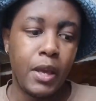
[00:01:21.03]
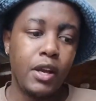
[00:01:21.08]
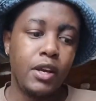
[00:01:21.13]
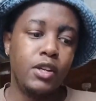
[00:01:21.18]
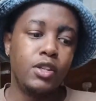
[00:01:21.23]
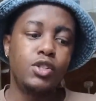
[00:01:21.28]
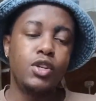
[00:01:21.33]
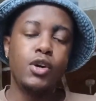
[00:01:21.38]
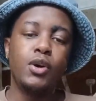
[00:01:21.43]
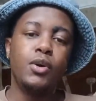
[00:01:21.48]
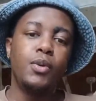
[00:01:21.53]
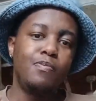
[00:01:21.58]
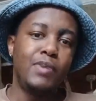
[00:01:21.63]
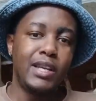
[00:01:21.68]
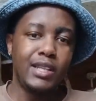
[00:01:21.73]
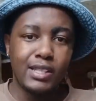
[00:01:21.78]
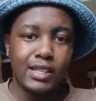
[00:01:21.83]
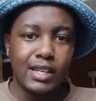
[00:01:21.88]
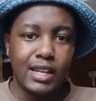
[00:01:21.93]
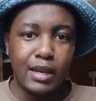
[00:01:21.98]
So
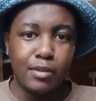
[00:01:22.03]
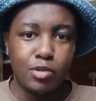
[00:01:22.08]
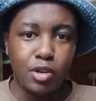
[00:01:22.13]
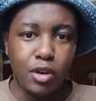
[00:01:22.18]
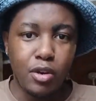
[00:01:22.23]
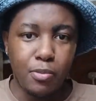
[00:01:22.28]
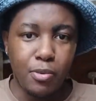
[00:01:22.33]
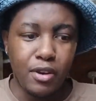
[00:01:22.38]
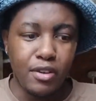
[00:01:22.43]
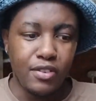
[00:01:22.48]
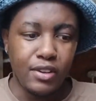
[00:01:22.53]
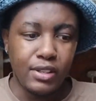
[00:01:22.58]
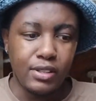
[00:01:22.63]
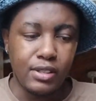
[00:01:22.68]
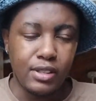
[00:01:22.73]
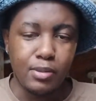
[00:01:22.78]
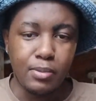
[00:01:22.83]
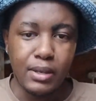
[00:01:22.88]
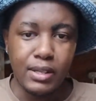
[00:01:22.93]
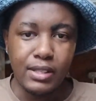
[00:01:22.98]
basically, I'm trying to preface
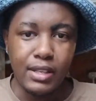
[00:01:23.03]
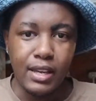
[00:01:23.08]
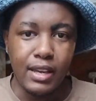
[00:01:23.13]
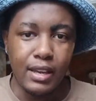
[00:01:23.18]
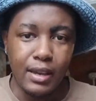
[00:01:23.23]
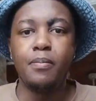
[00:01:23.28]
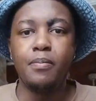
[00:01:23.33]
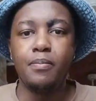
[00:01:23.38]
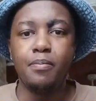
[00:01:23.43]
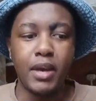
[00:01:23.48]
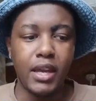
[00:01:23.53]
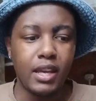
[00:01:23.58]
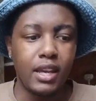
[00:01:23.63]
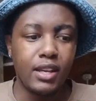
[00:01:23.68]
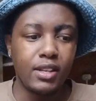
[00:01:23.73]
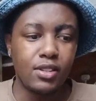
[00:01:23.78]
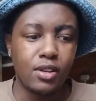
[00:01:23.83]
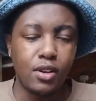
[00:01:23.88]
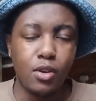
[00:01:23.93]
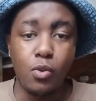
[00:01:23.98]
this by saying banking
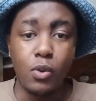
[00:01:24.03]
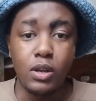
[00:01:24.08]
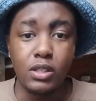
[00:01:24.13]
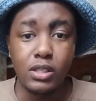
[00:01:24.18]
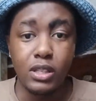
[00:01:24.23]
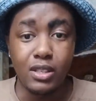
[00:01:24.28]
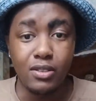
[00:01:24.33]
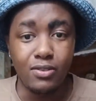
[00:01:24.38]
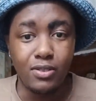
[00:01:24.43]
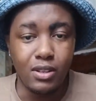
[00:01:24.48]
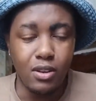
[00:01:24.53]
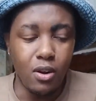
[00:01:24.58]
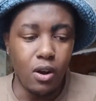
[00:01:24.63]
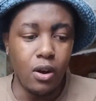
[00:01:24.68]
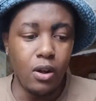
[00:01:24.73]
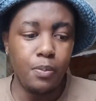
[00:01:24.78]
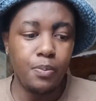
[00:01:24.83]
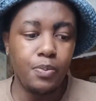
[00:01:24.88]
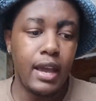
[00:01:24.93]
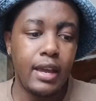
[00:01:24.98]
is not a
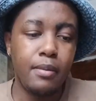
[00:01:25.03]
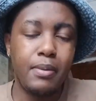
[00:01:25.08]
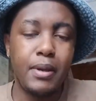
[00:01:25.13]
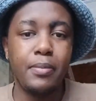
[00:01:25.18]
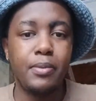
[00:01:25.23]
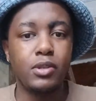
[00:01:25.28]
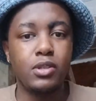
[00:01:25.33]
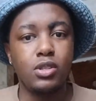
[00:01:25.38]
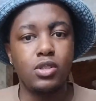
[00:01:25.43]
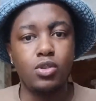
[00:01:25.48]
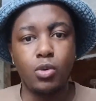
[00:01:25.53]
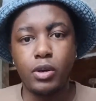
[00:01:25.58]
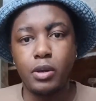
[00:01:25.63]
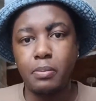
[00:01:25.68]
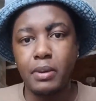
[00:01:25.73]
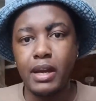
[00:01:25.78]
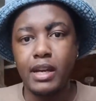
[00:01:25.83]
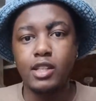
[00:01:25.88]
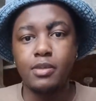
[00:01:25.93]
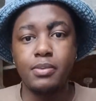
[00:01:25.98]
one-size-fits-all, and people just join
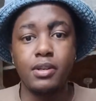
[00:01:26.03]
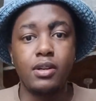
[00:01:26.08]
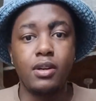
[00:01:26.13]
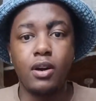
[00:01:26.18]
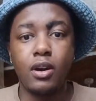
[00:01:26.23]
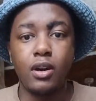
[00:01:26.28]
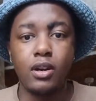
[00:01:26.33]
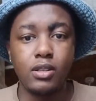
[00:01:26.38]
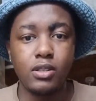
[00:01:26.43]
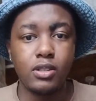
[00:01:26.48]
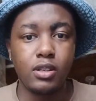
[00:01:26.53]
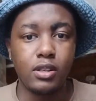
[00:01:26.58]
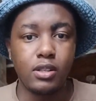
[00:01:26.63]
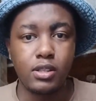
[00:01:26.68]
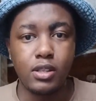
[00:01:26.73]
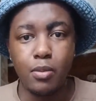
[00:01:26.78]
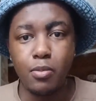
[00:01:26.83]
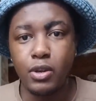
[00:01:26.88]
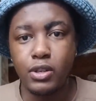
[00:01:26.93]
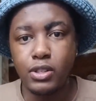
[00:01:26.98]
banks because
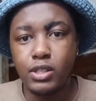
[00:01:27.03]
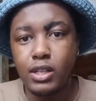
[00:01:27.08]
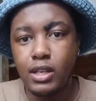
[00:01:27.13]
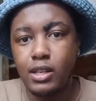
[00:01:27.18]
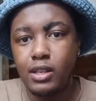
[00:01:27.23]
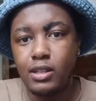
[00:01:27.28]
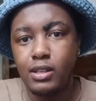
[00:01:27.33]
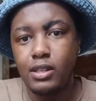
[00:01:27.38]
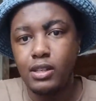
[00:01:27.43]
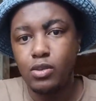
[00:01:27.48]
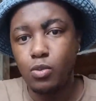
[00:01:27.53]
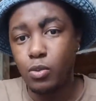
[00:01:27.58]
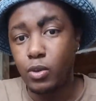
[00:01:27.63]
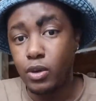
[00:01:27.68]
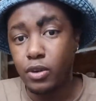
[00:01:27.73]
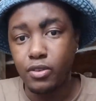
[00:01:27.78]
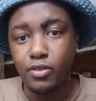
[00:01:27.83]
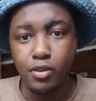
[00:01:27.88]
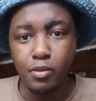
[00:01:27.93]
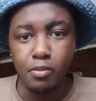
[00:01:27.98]
someone said this
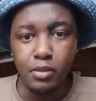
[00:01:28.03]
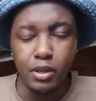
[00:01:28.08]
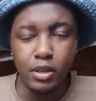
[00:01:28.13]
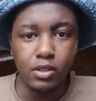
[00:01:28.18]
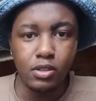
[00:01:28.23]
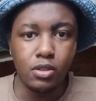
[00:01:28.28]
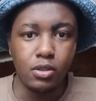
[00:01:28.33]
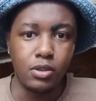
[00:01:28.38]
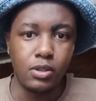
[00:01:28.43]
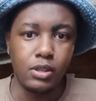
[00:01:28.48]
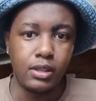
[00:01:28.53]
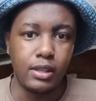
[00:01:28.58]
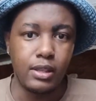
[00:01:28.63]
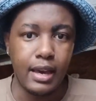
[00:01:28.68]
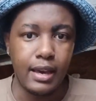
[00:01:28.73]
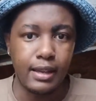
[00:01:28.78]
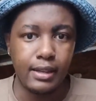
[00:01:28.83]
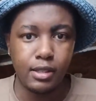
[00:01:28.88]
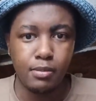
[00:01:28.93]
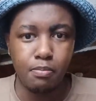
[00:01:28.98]
worked for me, so
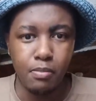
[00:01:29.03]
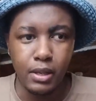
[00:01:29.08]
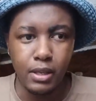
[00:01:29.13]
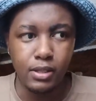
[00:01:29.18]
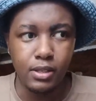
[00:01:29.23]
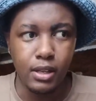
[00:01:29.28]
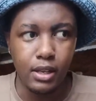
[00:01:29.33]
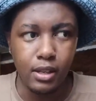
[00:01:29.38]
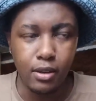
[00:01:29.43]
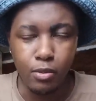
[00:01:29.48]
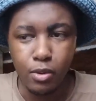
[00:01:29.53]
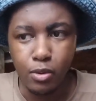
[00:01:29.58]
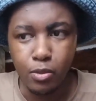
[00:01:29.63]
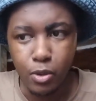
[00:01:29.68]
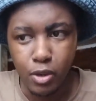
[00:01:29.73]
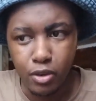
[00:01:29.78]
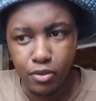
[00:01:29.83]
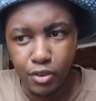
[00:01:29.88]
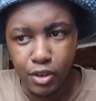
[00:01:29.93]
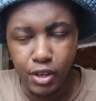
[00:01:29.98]
that means that it will
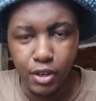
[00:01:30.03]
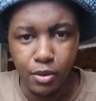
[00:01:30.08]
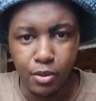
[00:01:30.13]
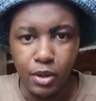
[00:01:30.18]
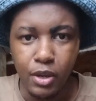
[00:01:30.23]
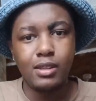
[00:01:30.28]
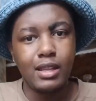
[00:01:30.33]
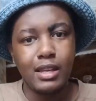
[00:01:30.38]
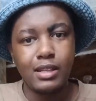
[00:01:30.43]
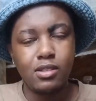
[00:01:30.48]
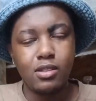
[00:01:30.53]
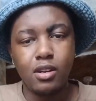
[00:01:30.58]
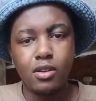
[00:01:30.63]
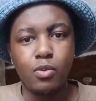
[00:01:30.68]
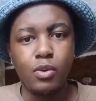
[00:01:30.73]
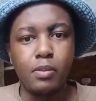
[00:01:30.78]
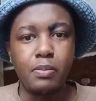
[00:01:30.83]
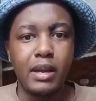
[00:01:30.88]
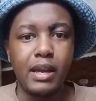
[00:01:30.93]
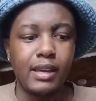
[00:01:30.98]
work for you. And that's not
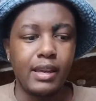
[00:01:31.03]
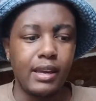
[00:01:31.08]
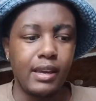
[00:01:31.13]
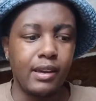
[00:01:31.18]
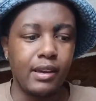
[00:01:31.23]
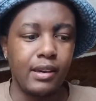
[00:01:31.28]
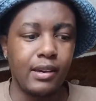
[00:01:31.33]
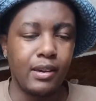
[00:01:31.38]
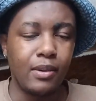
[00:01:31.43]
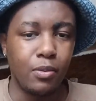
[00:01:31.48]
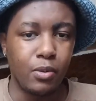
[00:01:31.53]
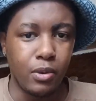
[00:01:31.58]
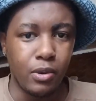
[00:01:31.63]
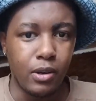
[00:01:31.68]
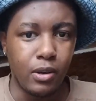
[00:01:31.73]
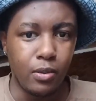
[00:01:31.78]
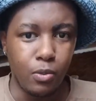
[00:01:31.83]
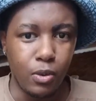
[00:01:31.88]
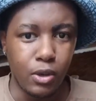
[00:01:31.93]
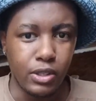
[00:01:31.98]
what banking
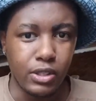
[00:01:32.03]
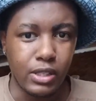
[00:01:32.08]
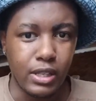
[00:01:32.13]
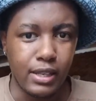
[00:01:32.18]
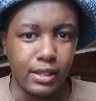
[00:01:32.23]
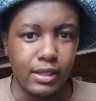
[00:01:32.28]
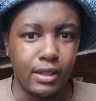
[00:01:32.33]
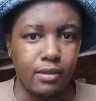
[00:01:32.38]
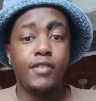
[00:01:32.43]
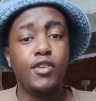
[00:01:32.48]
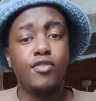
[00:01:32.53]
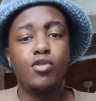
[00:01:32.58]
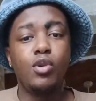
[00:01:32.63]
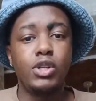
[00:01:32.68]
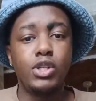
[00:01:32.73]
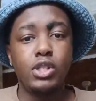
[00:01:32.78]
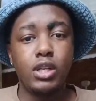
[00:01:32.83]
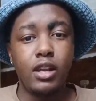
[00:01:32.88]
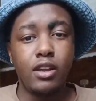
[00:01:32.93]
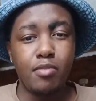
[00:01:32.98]
works like that. If you've
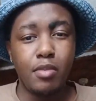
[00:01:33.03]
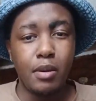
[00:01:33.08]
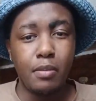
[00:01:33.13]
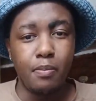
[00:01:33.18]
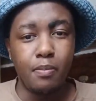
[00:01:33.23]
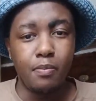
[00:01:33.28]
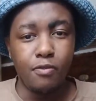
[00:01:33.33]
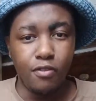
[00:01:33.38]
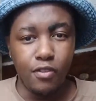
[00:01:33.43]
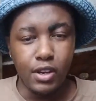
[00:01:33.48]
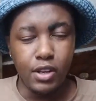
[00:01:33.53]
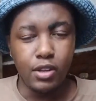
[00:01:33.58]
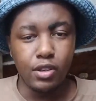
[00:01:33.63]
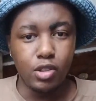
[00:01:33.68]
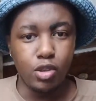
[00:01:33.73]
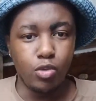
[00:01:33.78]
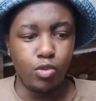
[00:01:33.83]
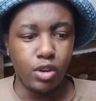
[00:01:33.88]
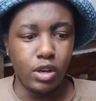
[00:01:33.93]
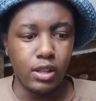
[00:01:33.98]
watched any of my videos,
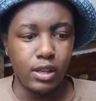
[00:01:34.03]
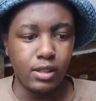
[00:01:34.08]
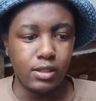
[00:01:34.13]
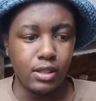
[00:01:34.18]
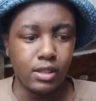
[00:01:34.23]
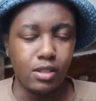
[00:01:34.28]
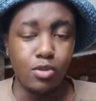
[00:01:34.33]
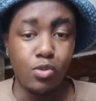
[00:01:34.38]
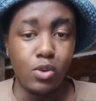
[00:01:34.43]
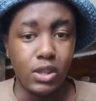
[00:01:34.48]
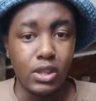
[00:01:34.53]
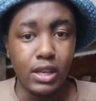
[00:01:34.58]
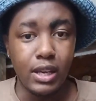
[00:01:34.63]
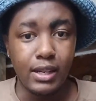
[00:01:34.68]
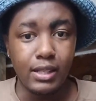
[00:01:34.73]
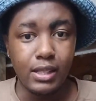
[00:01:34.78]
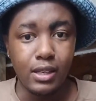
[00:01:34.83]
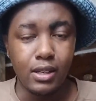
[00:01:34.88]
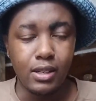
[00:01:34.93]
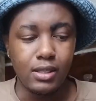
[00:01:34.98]
you'll realize that's the one thing I
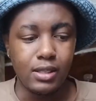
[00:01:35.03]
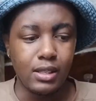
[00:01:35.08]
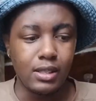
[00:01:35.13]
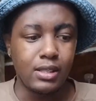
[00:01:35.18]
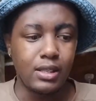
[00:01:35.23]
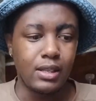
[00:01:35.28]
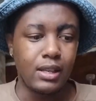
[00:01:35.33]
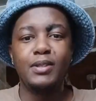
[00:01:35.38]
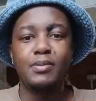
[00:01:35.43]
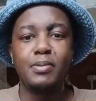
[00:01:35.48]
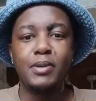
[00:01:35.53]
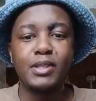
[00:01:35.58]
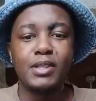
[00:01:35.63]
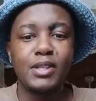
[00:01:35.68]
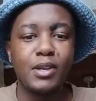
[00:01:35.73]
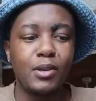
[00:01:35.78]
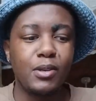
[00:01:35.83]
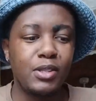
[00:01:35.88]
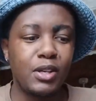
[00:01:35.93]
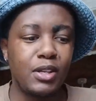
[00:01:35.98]
say consistently. This person
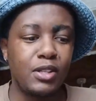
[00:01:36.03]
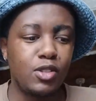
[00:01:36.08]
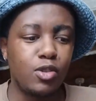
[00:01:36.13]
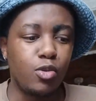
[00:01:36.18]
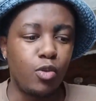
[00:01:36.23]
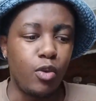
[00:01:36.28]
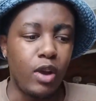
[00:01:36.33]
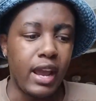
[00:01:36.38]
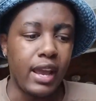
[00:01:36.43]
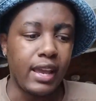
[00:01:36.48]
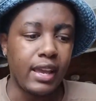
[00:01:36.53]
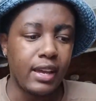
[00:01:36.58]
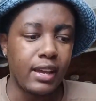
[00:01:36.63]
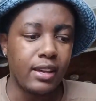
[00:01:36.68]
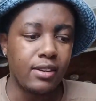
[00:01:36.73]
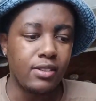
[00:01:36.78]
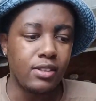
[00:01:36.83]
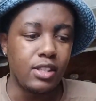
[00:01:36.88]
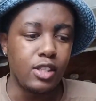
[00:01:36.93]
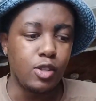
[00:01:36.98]
goes on to rank
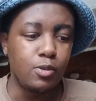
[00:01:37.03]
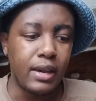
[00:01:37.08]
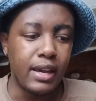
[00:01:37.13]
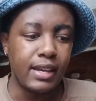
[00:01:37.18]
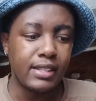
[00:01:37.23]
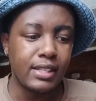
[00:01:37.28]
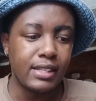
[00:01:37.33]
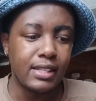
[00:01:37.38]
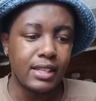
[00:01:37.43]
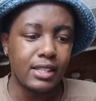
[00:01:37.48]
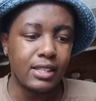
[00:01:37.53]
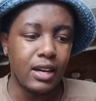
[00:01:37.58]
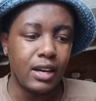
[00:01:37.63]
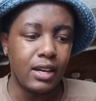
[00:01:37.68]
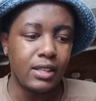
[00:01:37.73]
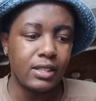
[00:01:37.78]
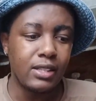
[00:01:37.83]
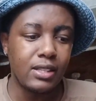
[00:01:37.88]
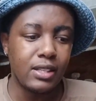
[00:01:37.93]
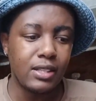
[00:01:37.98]
these banks and says, oh,
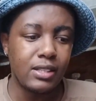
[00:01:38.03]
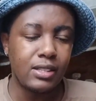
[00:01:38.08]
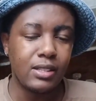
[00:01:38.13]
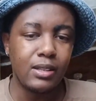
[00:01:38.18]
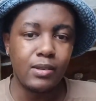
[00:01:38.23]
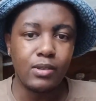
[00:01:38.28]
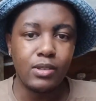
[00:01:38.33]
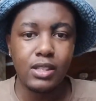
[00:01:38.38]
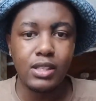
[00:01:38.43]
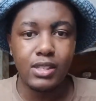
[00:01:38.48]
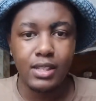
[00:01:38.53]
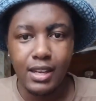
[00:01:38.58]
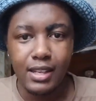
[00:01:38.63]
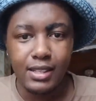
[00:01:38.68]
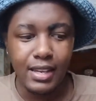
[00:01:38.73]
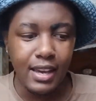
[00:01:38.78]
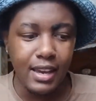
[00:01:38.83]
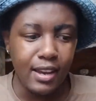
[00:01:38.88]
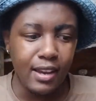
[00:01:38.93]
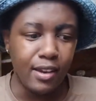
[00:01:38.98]
this is 6 out of
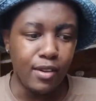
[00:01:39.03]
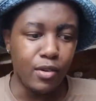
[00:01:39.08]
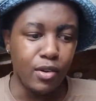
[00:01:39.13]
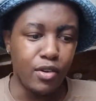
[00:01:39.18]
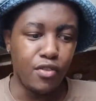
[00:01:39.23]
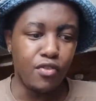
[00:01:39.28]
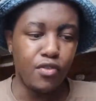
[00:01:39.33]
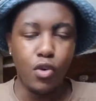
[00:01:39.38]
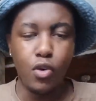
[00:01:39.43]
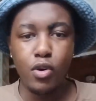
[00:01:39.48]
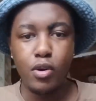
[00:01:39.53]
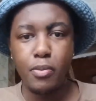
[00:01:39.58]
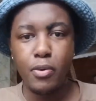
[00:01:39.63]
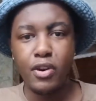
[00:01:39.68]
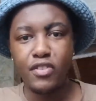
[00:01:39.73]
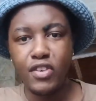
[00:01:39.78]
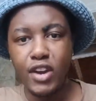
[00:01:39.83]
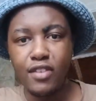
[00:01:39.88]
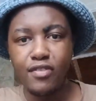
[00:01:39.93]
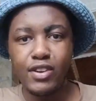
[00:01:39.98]
10 or
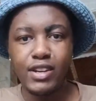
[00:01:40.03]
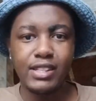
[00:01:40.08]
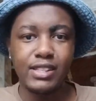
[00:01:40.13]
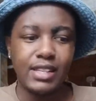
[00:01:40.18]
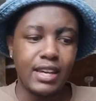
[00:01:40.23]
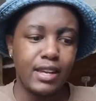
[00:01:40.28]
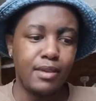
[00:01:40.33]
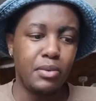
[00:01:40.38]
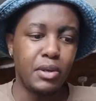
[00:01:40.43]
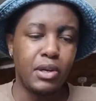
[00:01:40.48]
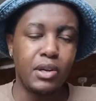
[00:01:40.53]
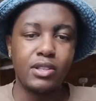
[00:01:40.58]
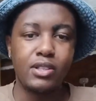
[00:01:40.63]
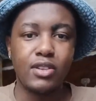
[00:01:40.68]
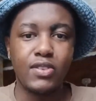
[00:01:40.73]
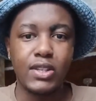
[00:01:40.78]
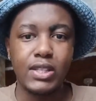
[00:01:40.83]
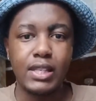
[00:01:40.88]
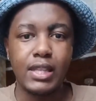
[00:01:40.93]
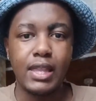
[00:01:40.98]
4.5 out of 10 because of
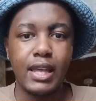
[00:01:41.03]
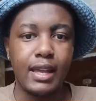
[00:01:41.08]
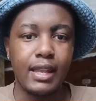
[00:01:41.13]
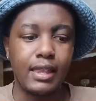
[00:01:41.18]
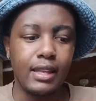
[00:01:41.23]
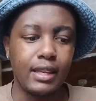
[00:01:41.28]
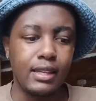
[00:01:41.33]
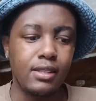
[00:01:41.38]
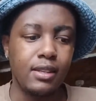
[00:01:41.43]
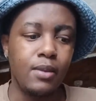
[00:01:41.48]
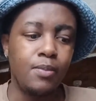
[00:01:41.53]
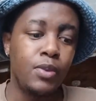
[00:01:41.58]
this and that and this.